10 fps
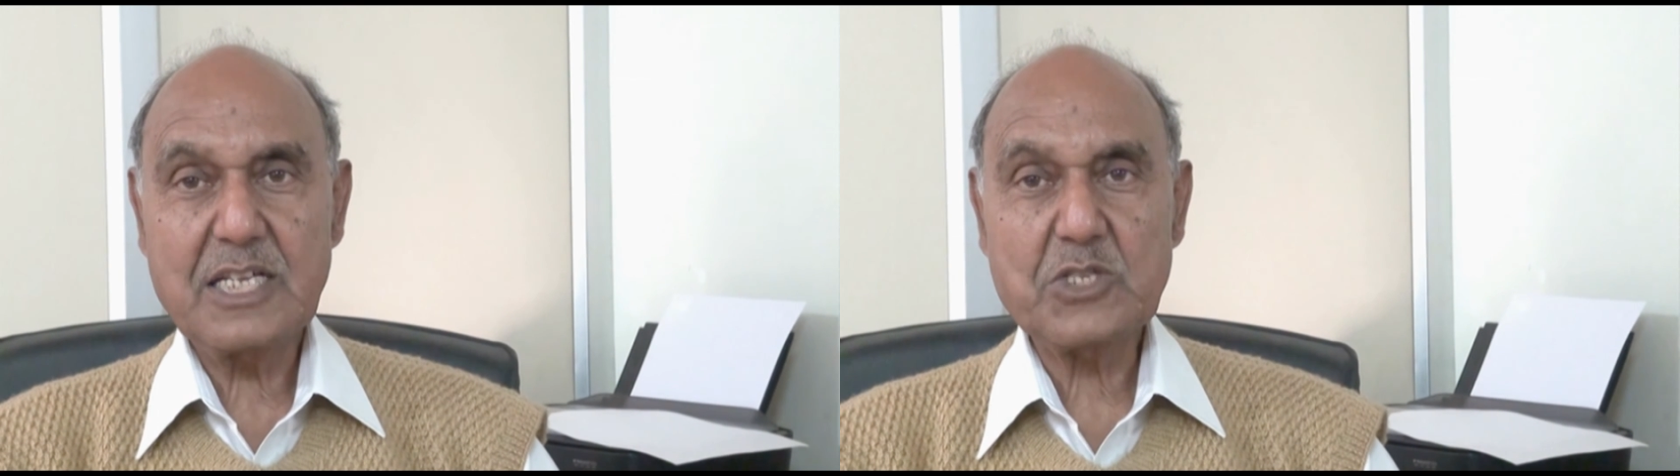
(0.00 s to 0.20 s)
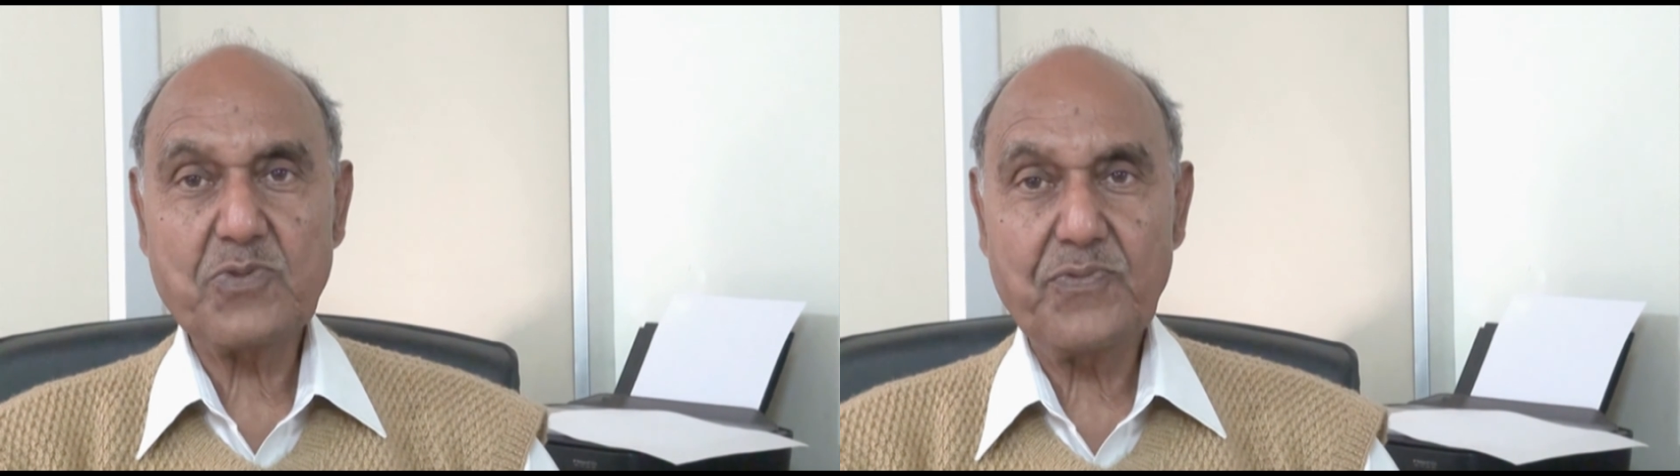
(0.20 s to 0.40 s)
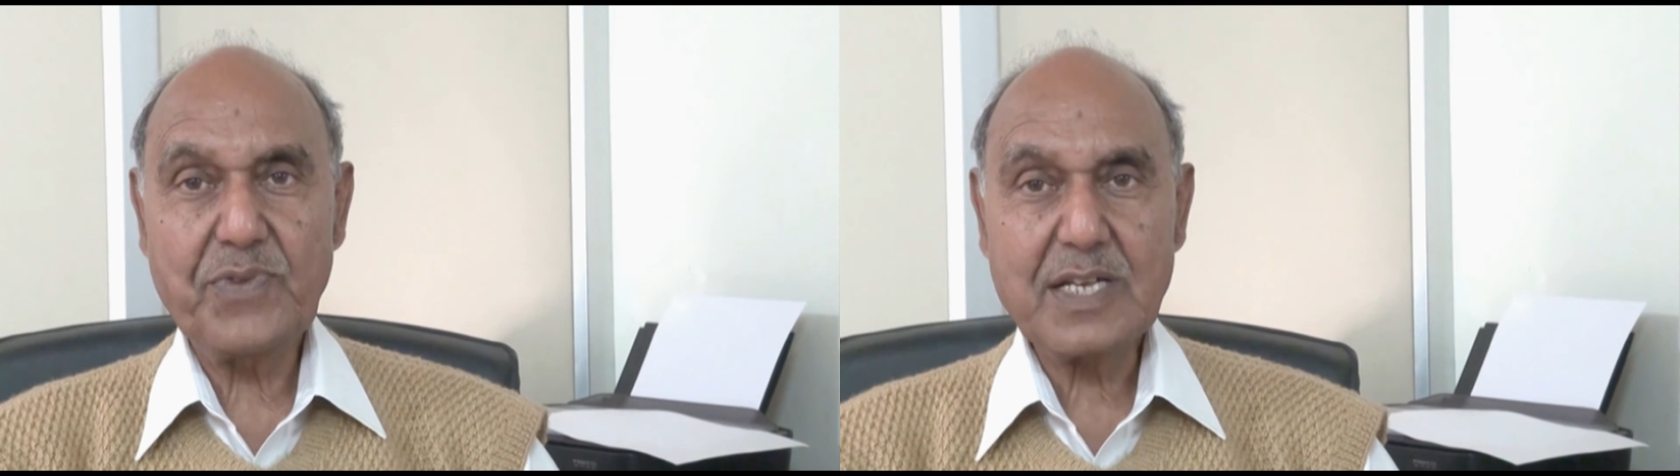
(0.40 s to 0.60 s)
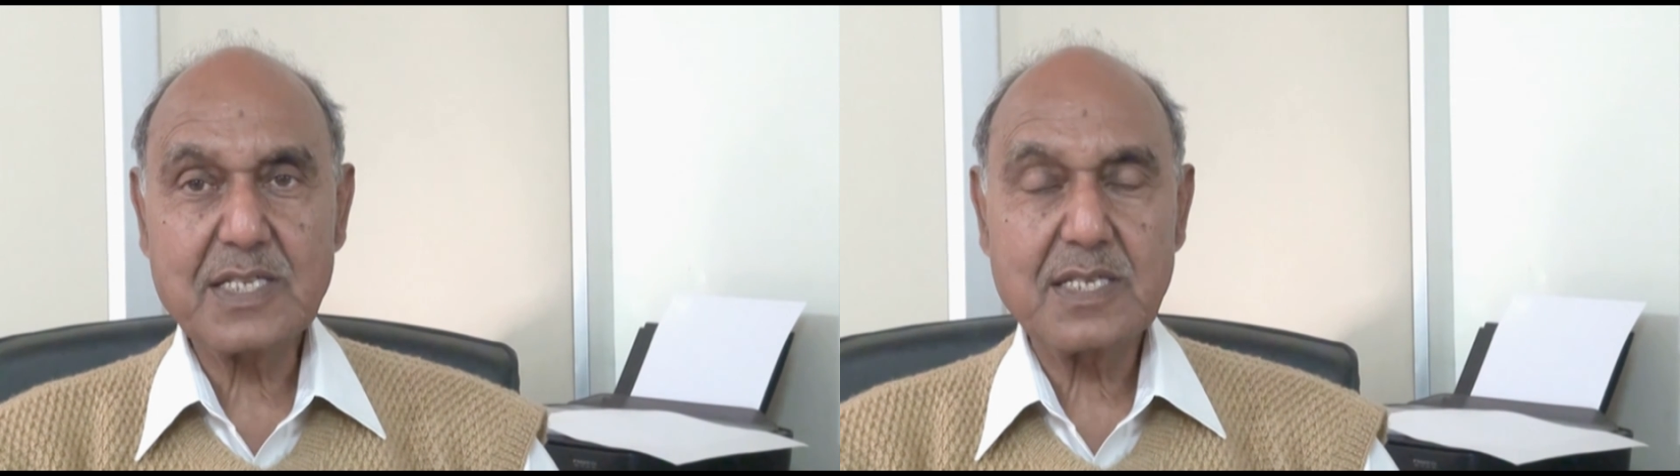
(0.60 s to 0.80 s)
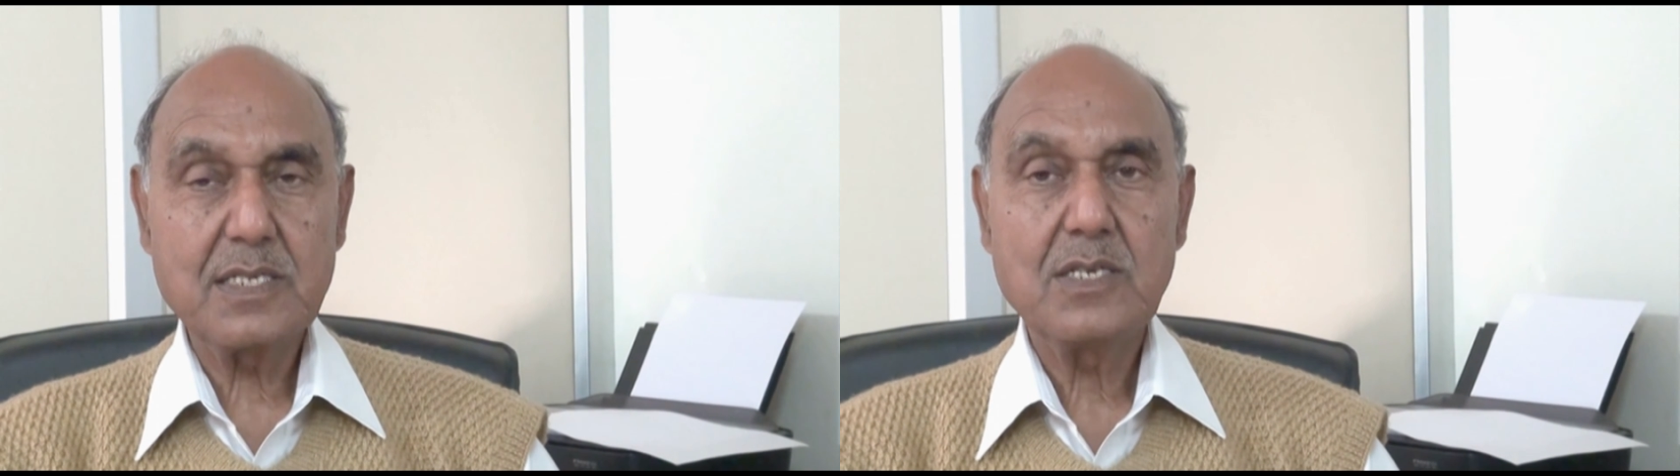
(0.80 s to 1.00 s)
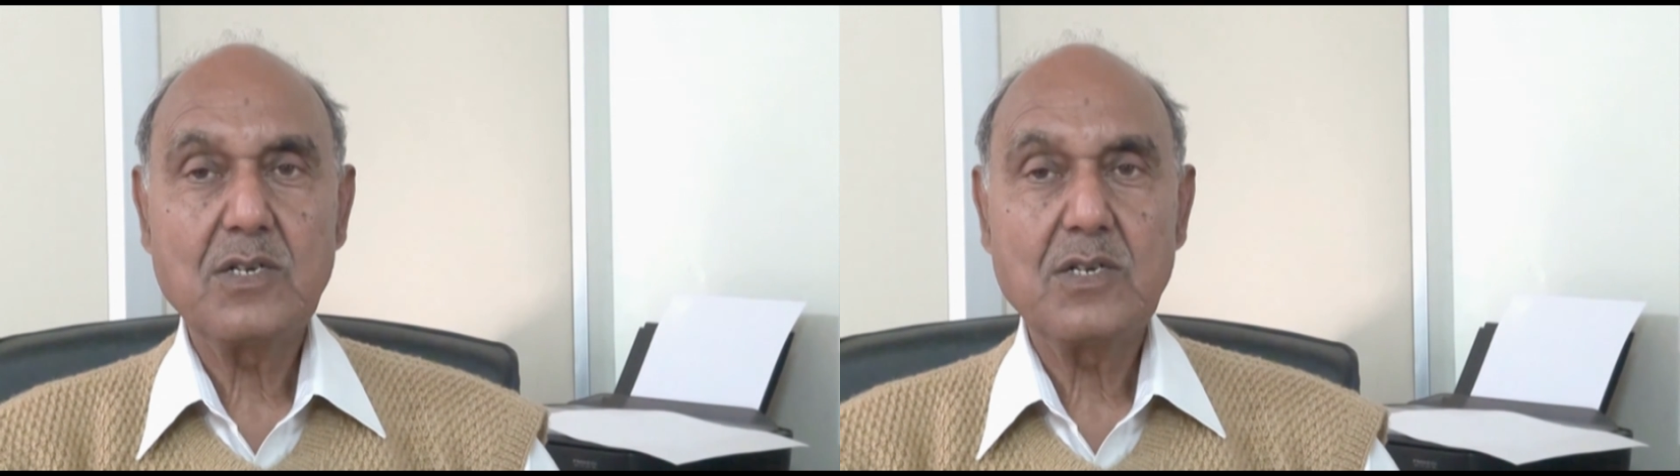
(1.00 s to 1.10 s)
is fixed